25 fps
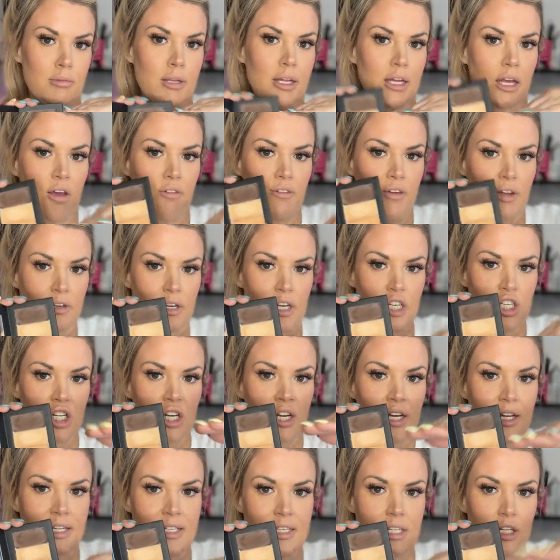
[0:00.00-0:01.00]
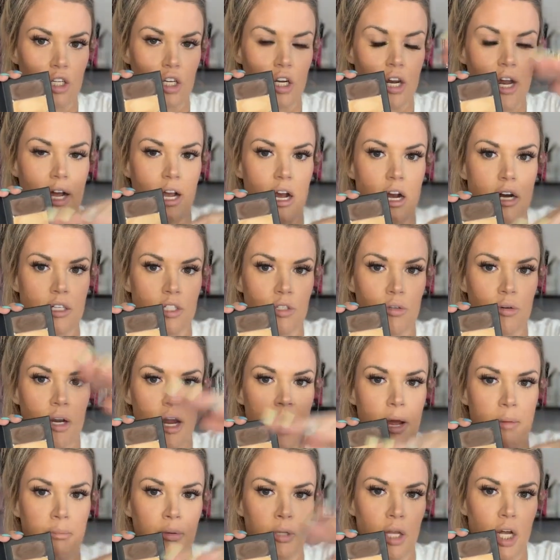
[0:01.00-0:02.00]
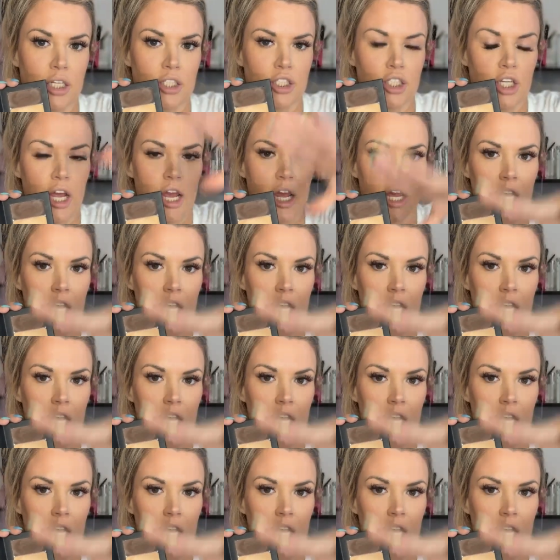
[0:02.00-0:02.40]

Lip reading: Like a foundation, a concealer, a contour, a blush,